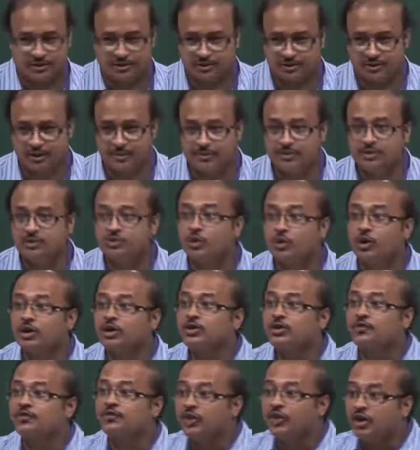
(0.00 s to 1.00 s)
that means what are
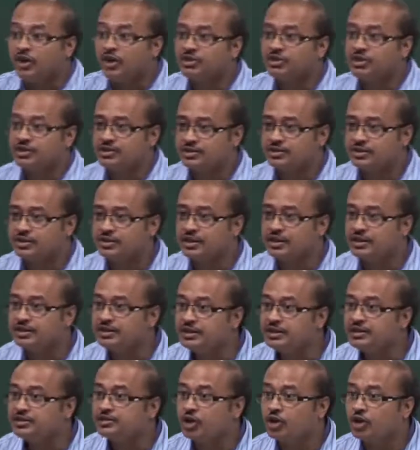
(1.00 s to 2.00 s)
the functions that
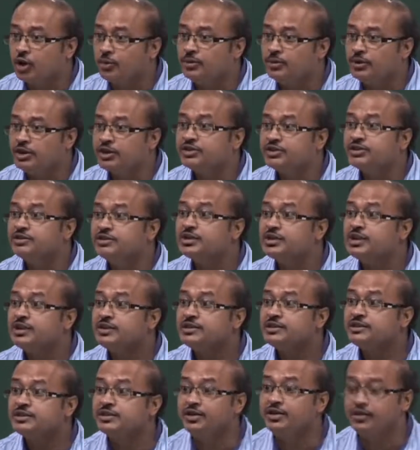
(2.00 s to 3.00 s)
these combinations
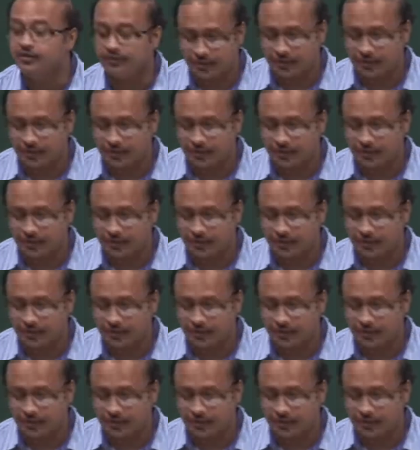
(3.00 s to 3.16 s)
serve.